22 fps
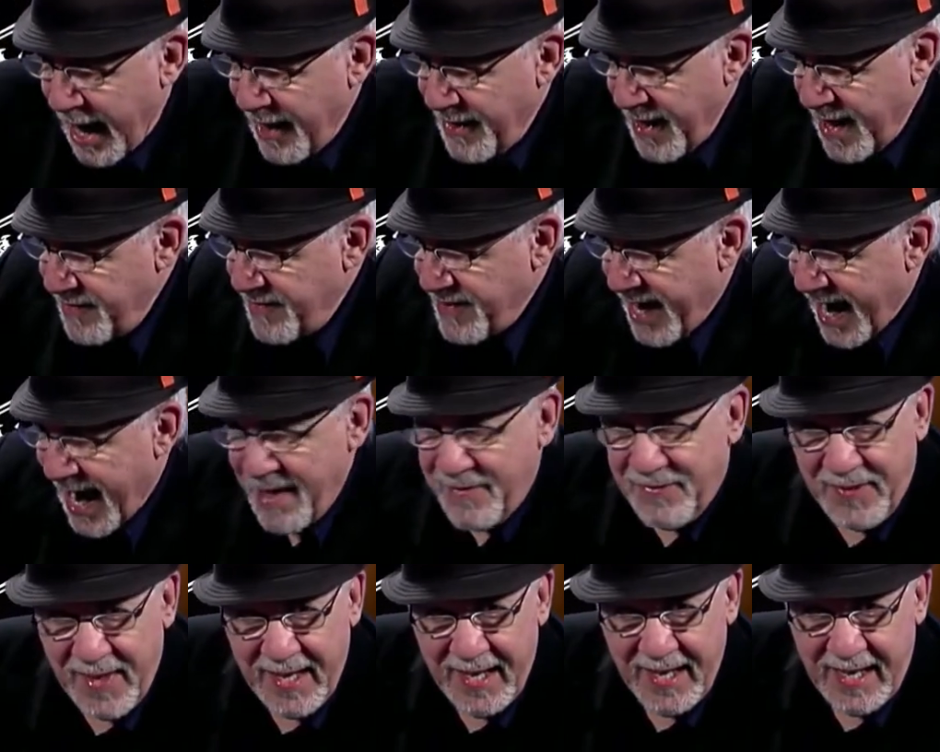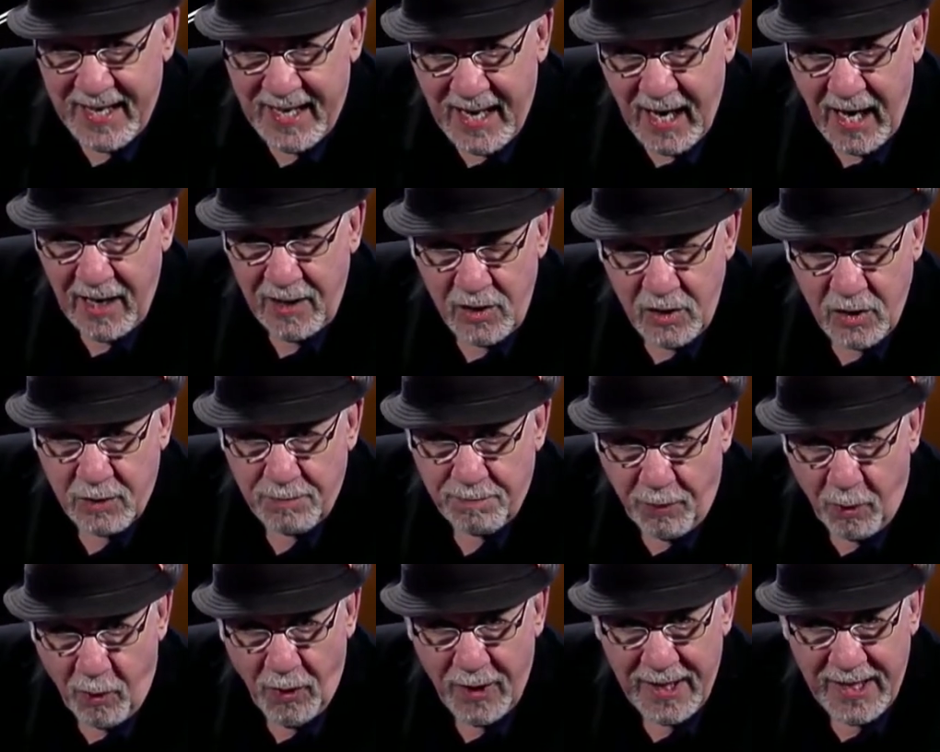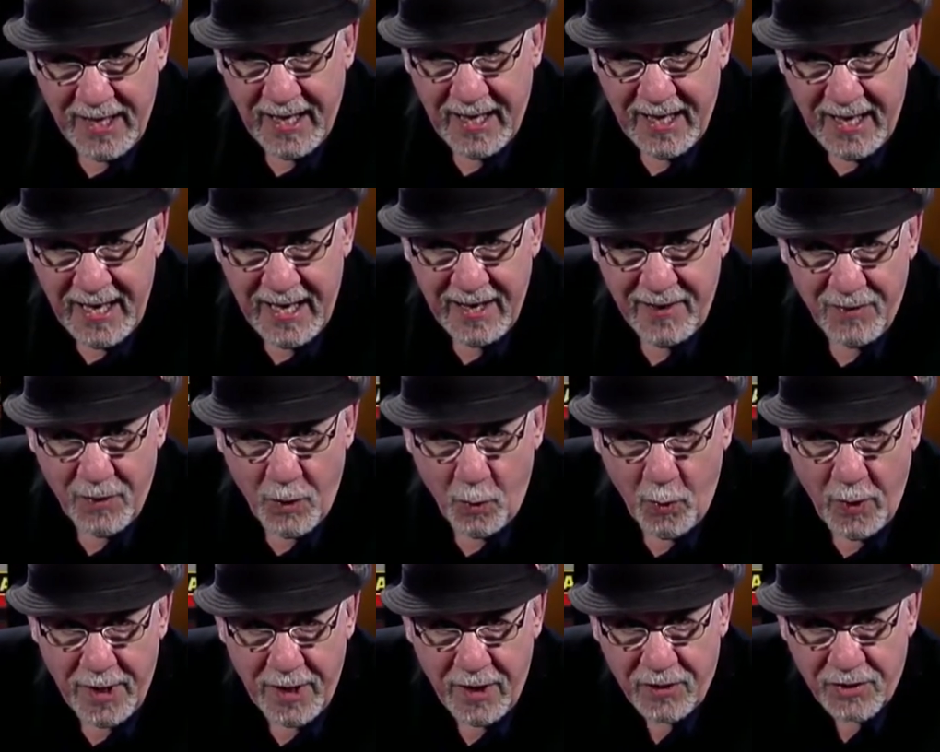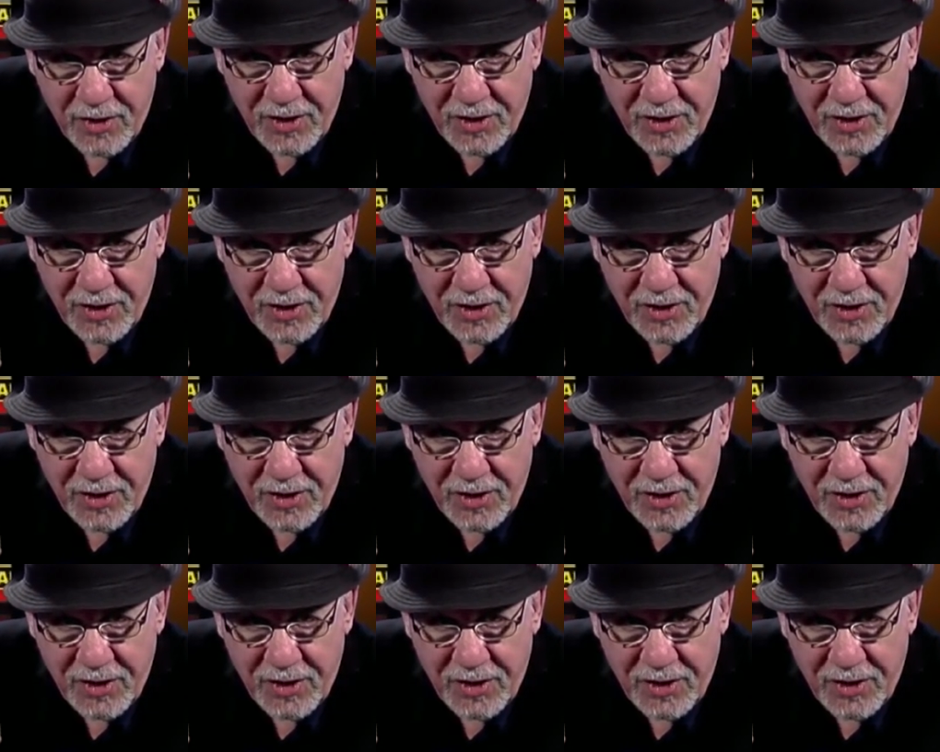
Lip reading: They've got the guns pointing in the window.